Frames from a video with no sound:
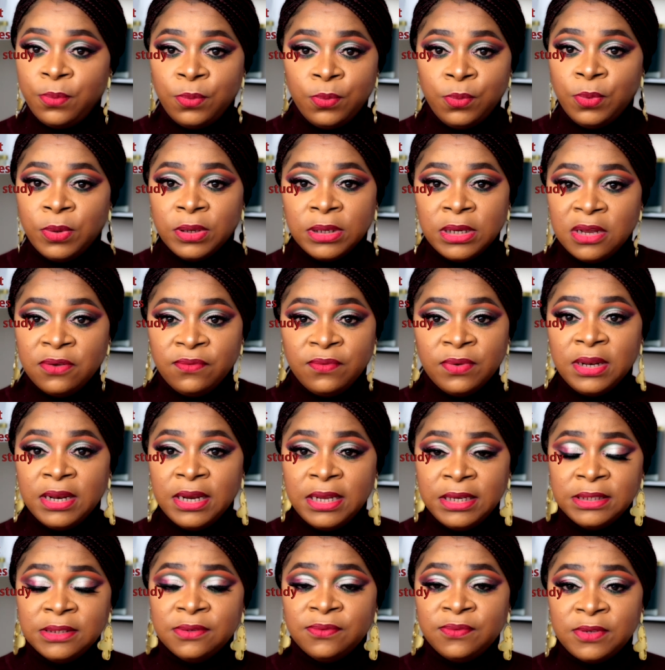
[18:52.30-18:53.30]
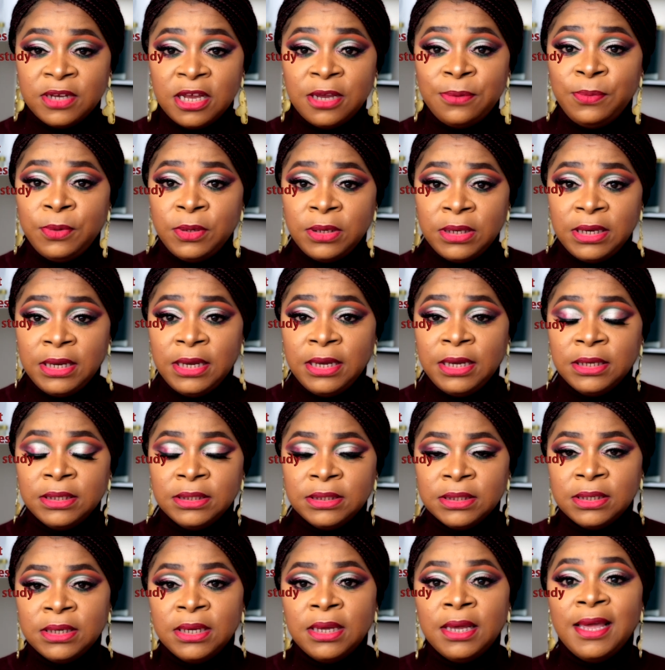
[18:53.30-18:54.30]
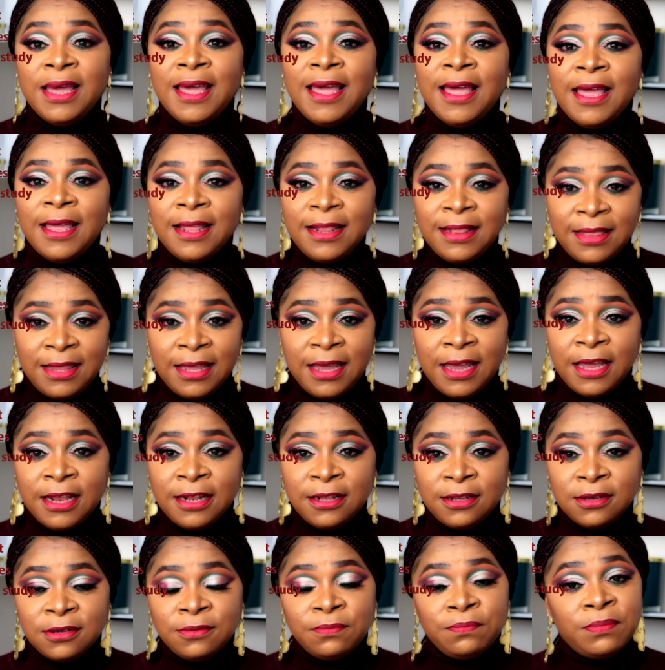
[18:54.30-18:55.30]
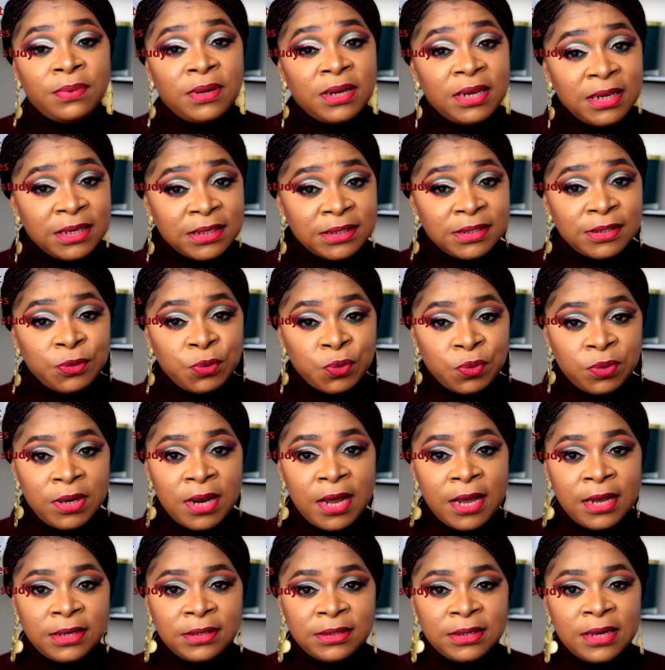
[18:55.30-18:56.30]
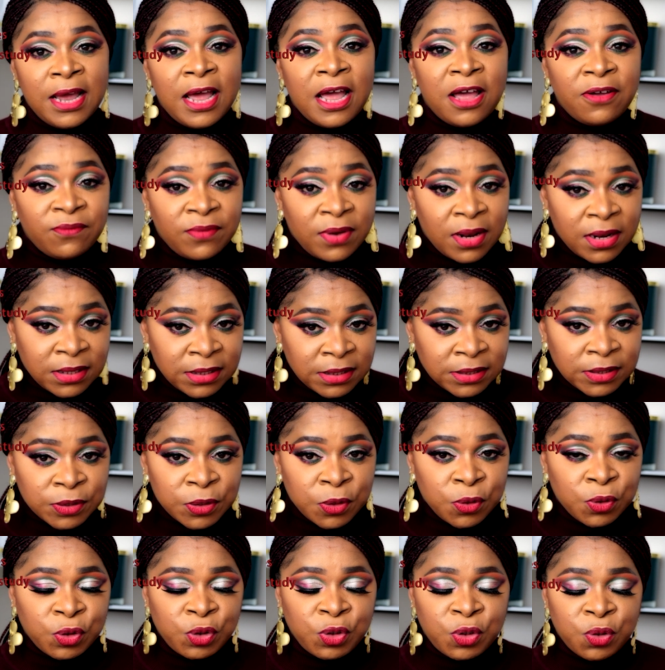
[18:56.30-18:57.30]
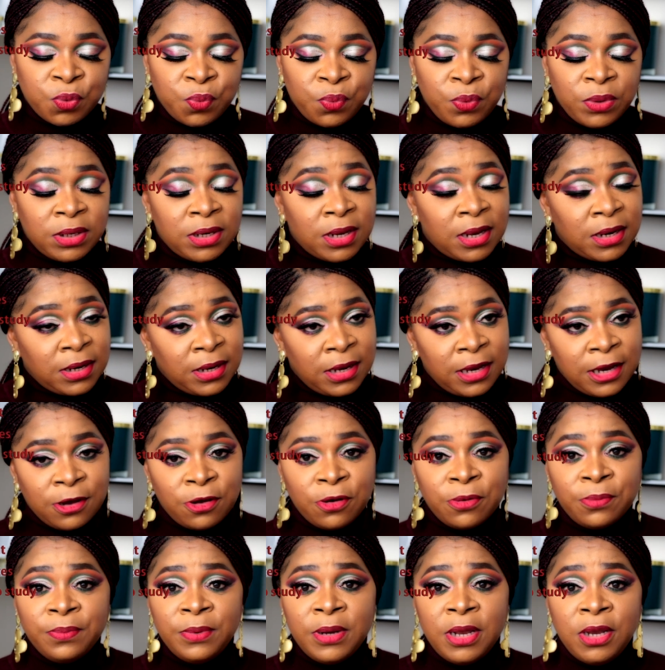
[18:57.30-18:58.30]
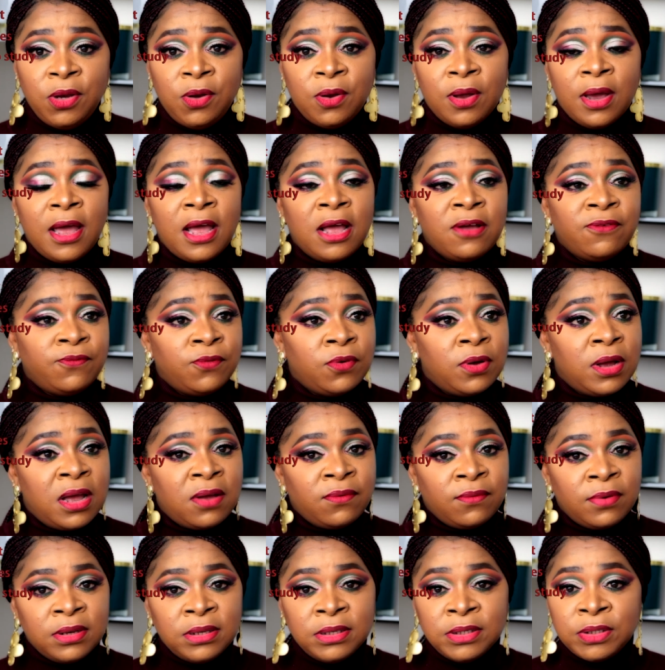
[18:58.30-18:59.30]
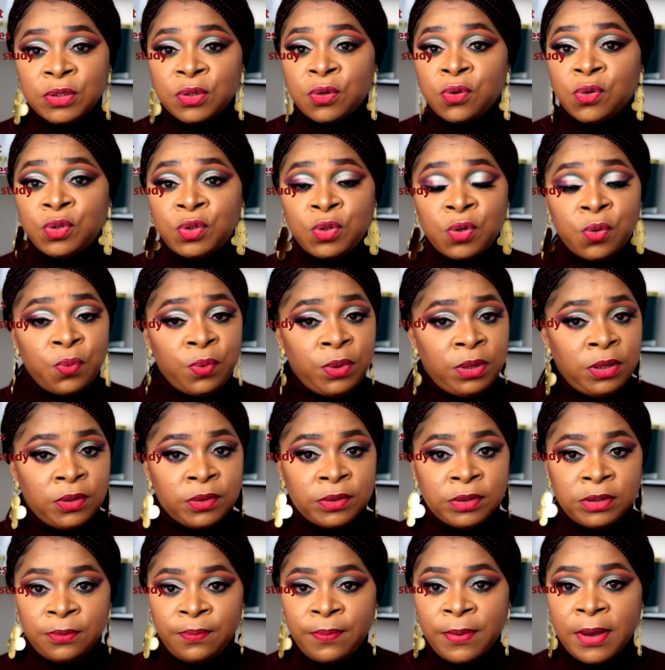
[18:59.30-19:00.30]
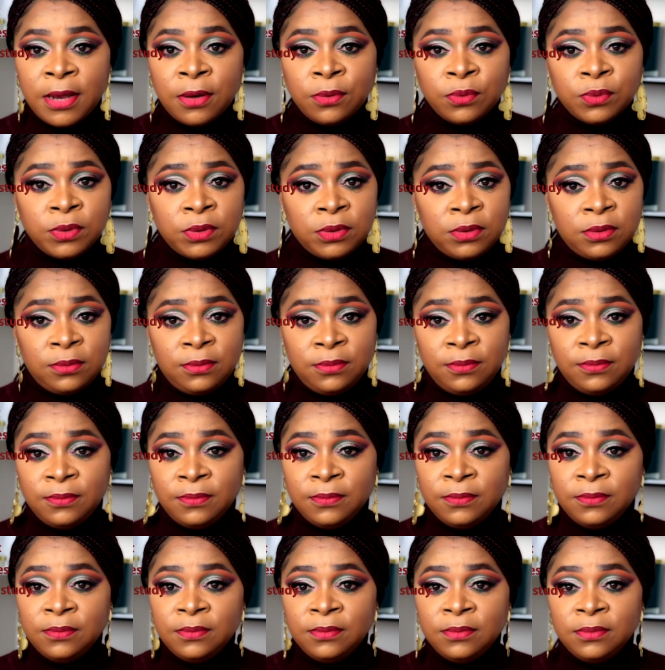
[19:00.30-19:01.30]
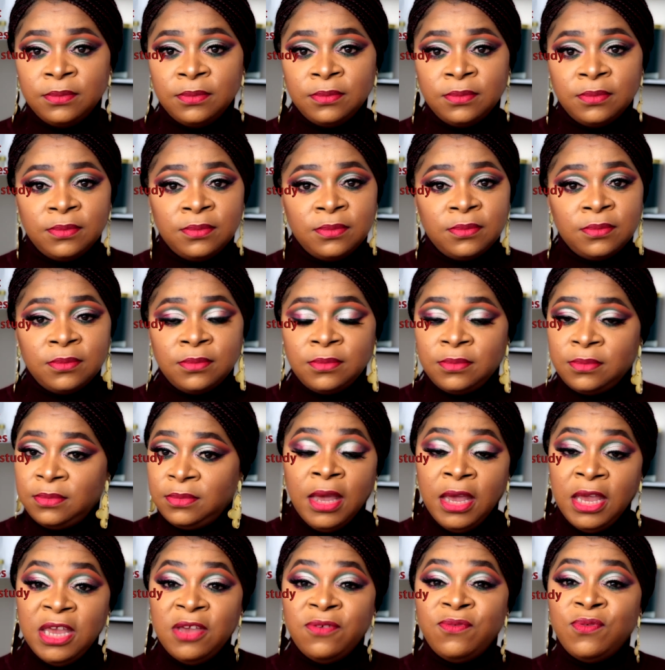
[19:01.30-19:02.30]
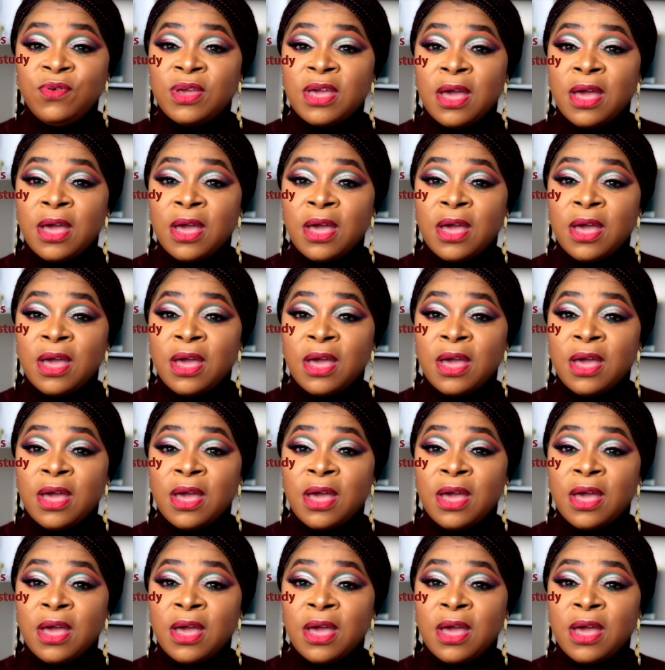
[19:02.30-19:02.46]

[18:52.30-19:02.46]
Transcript: whatever length of time you need, then please do that. Have that discussion with that help that you have, or have the discussion with your spouse. If you